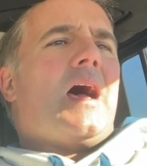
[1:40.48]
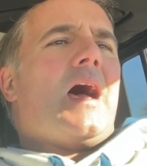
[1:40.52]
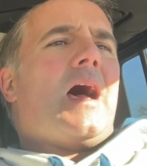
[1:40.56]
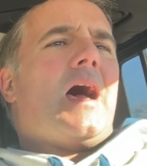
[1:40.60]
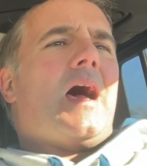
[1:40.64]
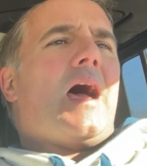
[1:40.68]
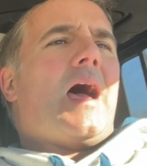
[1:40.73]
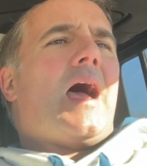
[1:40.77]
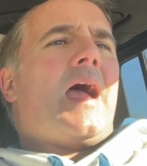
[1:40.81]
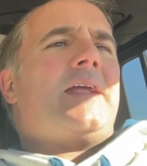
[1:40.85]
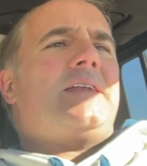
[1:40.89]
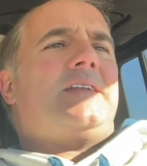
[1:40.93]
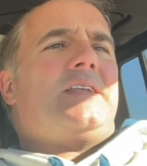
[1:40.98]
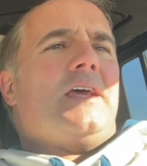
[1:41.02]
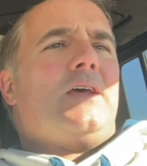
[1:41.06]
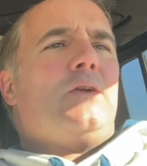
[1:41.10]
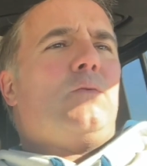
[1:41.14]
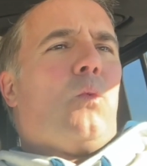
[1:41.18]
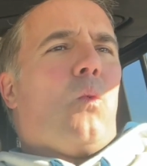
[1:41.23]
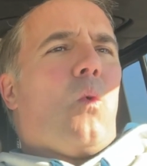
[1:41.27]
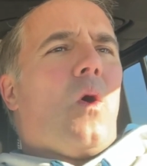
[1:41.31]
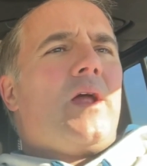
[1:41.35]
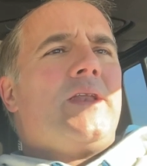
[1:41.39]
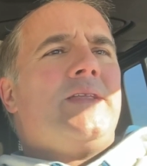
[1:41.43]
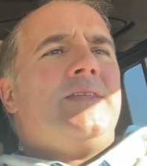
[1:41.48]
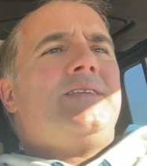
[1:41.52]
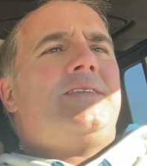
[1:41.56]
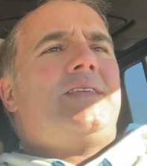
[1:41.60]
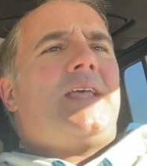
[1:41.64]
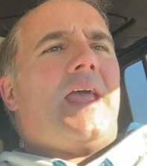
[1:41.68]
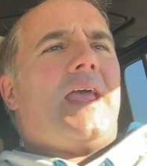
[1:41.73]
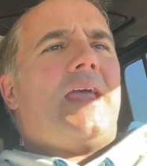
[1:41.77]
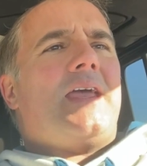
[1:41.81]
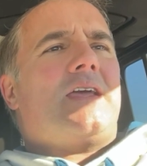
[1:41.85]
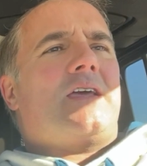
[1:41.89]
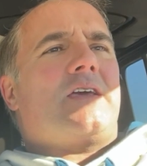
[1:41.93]
uh, I did one
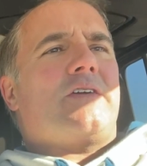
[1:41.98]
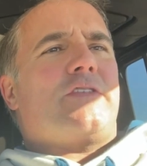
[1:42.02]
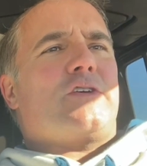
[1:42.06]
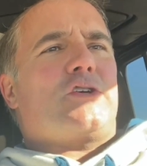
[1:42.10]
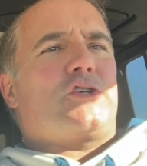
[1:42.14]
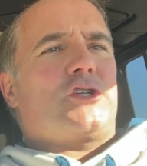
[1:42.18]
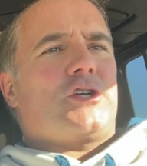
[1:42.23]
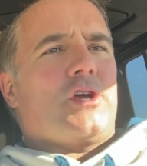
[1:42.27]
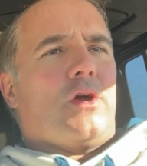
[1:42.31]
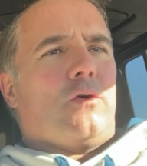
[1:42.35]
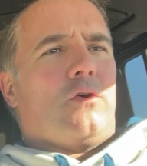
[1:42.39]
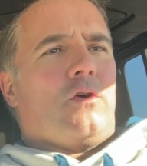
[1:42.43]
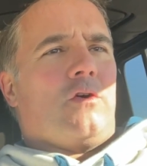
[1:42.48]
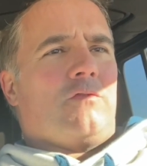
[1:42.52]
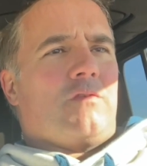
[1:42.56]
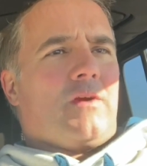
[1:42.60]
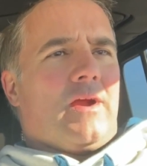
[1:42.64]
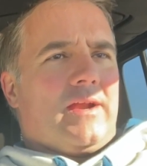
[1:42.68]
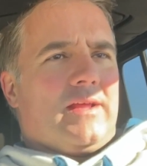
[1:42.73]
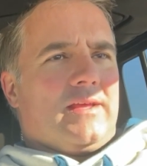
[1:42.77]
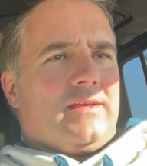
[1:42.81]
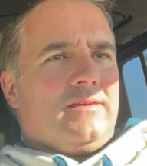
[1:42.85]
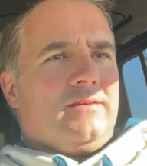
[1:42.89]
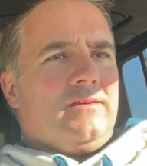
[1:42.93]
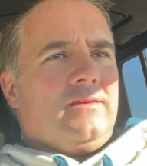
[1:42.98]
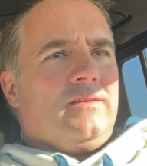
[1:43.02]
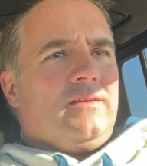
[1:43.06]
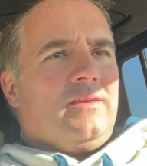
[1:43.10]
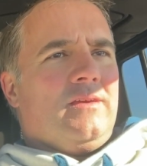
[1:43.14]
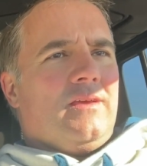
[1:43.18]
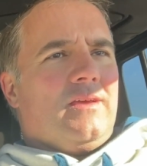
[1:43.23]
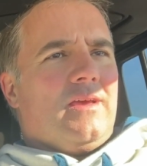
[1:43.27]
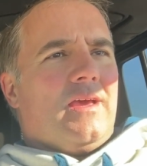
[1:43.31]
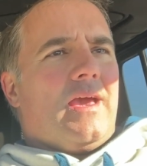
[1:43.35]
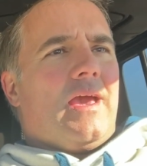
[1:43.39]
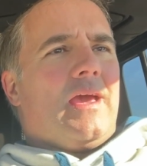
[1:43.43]
take of the show already,
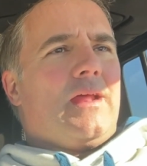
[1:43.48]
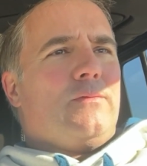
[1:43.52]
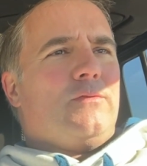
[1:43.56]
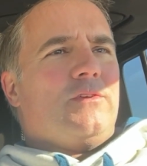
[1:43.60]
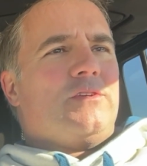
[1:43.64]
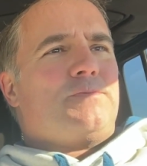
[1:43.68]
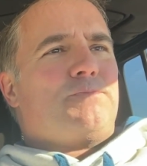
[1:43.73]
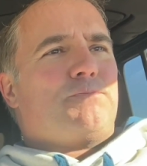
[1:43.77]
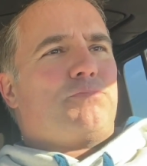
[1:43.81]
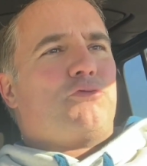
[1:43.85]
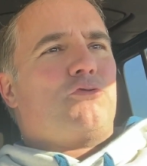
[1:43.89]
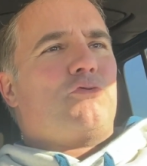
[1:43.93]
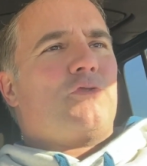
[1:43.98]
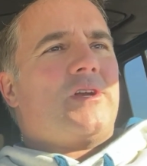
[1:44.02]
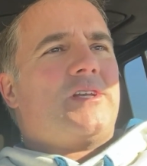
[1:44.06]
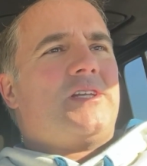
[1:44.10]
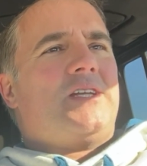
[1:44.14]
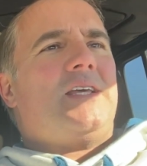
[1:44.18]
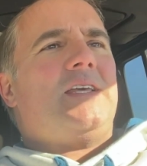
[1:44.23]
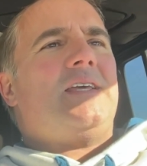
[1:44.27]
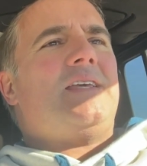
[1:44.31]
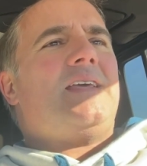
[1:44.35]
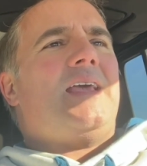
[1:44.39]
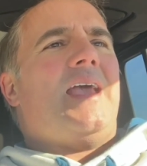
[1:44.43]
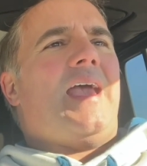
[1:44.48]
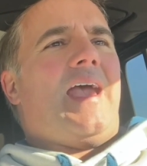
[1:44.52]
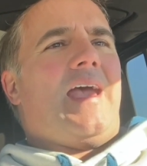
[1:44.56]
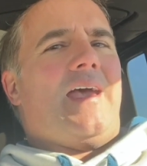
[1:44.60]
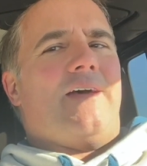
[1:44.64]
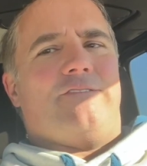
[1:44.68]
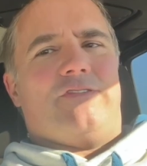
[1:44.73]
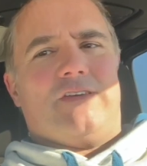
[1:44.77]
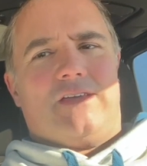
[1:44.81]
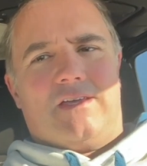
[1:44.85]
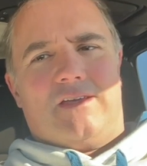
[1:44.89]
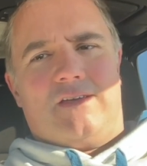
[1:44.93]
and it was pretty
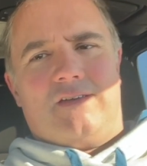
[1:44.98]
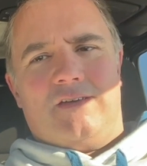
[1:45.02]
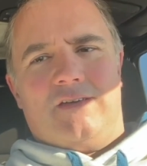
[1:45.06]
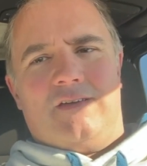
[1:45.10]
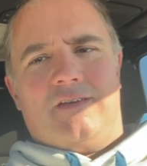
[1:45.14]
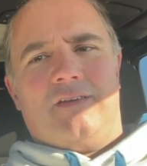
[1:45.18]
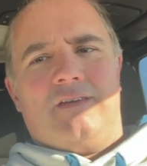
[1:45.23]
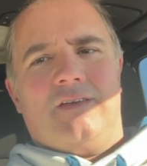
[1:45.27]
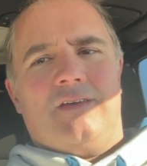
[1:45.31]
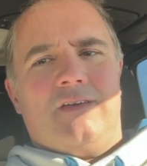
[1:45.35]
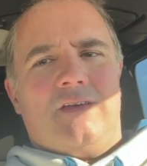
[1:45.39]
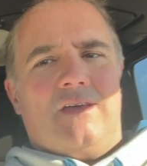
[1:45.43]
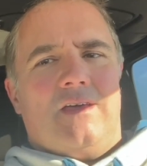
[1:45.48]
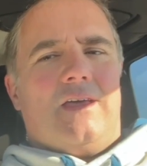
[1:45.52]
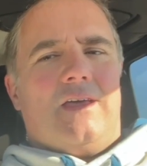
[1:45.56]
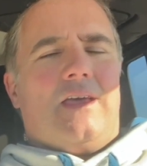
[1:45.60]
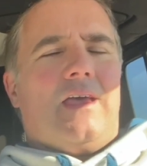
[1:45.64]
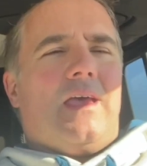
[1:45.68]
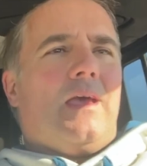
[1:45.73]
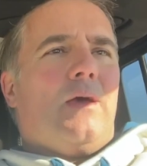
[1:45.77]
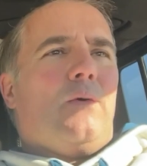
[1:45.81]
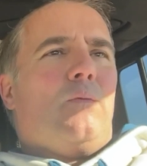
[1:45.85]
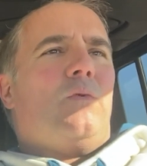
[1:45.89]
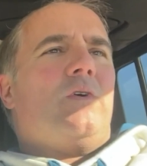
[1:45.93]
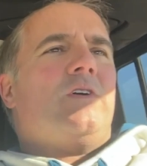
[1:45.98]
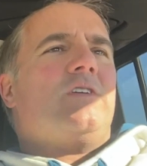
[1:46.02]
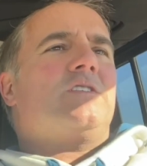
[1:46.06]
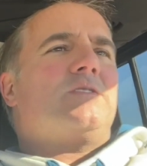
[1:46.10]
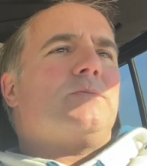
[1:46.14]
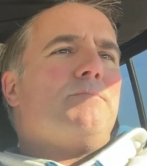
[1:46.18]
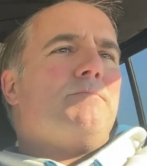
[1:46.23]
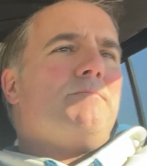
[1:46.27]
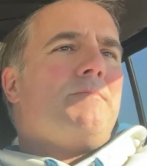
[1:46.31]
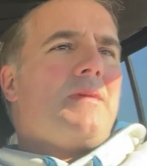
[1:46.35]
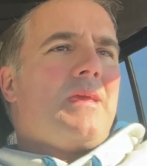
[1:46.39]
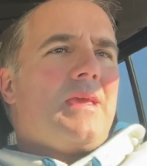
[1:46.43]
heavy. It was
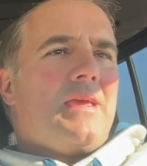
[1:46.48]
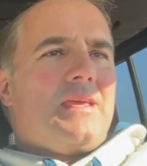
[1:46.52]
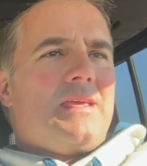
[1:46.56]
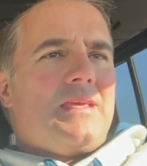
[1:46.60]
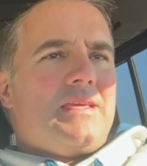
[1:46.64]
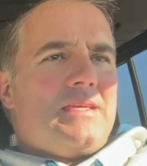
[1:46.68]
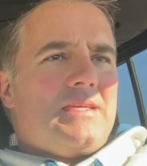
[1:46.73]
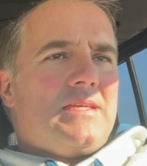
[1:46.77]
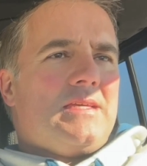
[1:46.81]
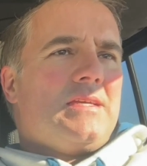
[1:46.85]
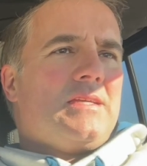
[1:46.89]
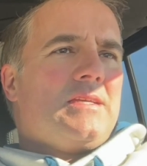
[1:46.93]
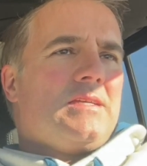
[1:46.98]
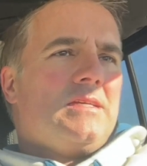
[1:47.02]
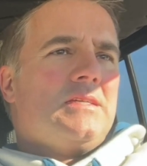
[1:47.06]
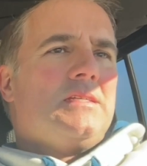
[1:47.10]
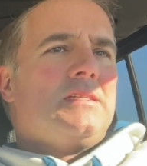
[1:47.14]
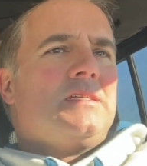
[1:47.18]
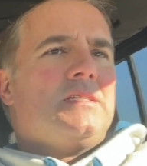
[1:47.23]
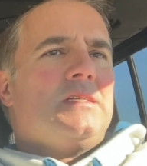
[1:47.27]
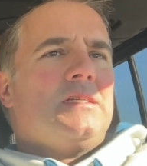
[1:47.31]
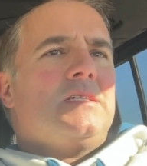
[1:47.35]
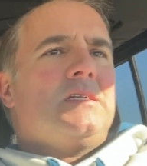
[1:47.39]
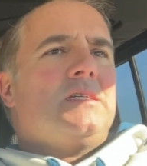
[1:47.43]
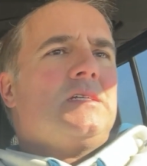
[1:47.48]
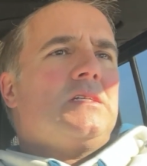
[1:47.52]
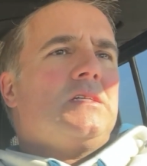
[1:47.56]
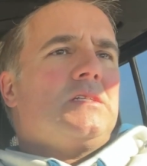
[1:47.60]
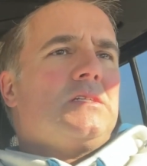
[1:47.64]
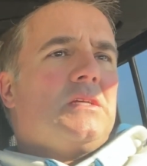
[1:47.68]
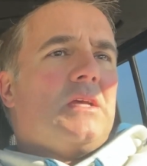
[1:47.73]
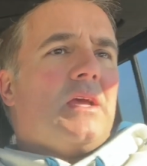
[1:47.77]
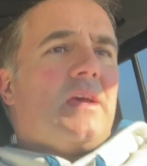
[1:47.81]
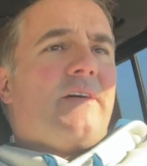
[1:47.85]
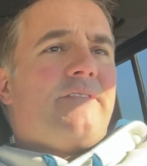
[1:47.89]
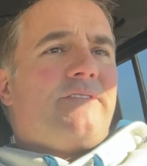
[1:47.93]
me
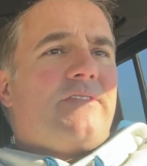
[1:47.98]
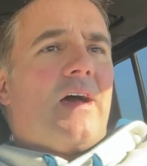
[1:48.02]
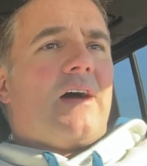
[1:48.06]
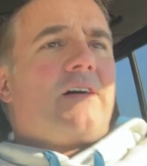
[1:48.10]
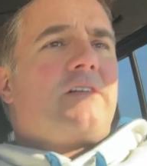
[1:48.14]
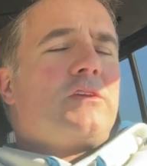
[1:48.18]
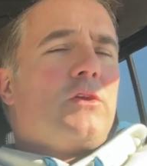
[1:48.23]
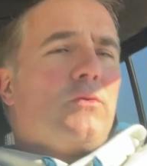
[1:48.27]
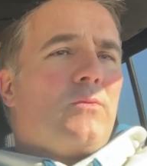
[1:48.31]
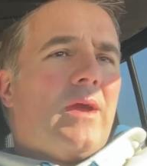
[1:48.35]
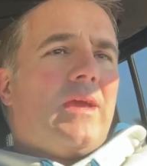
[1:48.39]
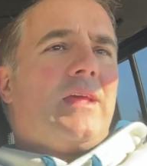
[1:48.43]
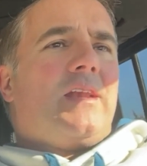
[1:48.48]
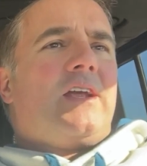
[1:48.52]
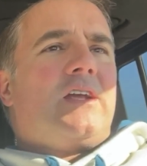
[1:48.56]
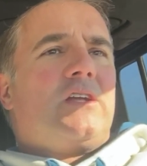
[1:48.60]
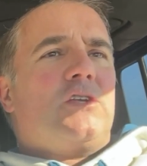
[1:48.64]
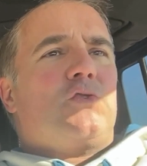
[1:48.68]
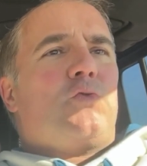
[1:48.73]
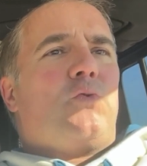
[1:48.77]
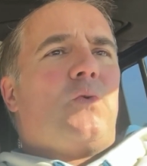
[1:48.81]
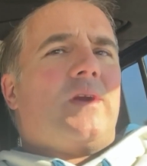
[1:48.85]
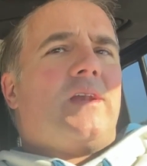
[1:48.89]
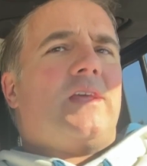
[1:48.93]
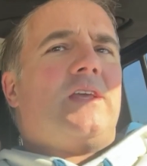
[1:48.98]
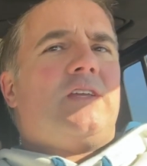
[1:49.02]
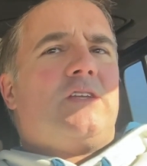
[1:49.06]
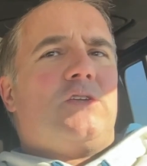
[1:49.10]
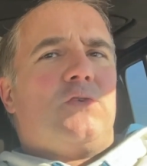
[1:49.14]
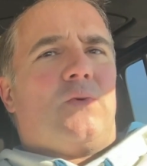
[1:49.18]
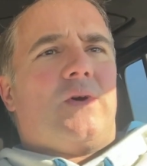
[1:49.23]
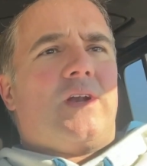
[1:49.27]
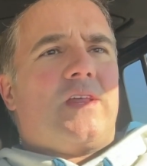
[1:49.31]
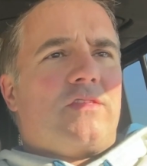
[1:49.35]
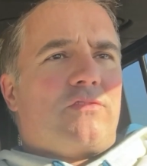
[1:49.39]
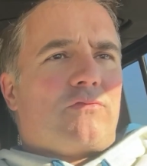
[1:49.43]
evaluating
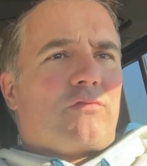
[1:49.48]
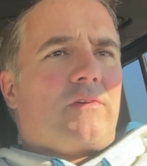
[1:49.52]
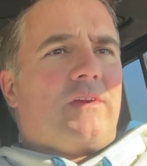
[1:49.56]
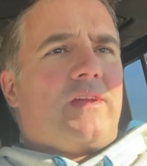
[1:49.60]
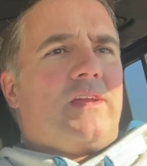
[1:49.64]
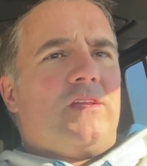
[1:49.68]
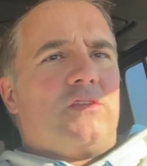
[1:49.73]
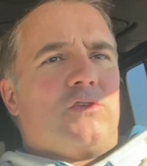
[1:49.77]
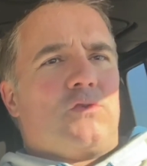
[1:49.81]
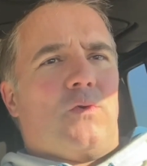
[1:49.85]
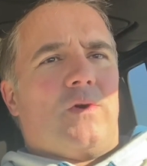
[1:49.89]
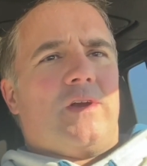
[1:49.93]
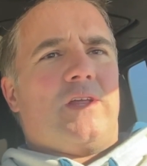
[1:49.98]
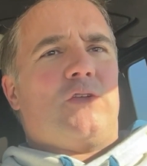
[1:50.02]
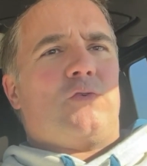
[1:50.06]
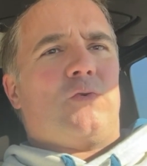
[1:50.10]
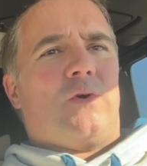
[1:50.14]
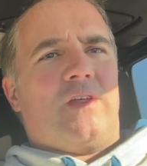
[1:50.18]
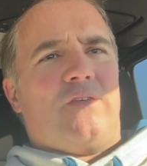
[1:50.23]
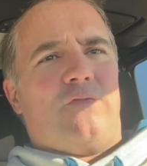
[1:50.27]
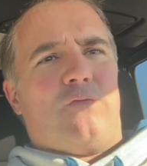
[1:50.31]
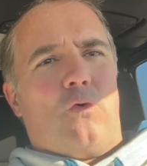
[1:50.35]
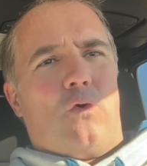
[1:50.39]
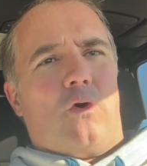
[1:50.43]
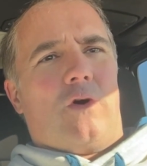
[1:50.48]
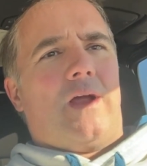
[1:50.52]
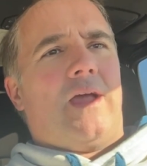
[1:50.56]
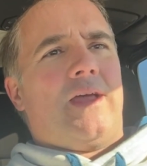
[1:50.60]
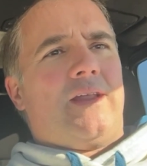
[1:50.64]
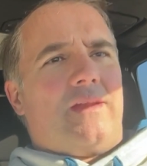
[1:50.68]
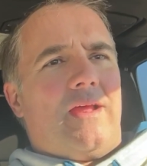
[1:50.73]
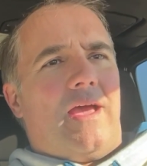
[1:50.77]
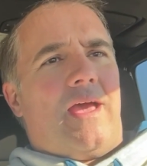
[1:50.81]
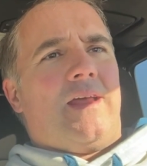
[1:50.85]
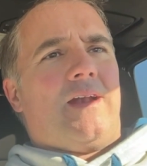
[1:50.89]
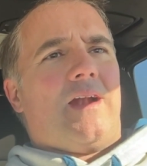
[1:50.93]
2023 and 2024.
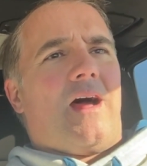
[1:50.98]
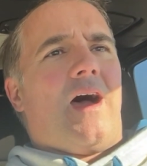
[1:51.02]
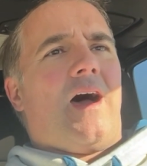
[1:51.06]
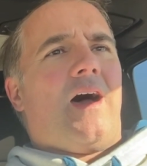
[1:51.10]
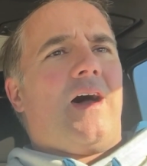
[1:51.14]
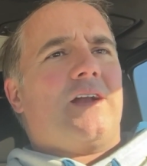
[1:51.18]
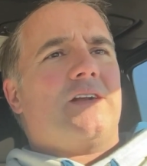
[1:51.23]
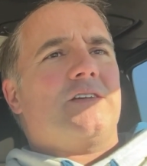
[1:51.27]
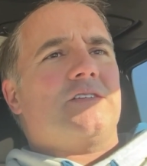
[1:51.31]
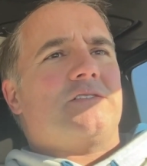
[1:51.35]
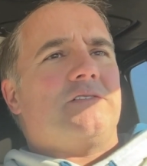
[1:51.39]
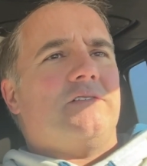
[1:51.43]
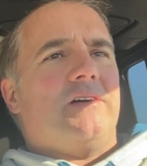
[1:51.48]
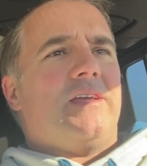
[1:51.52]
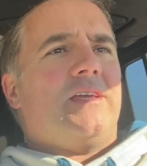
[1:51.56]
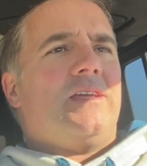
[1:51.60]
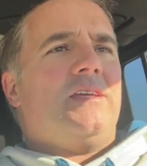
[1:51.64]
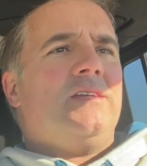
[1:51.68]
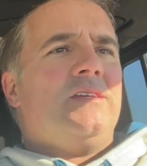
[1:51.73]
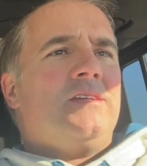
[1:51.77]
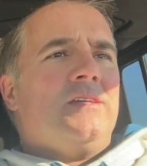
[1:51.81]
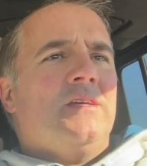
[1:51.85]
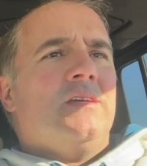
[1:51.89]
And, and honestly,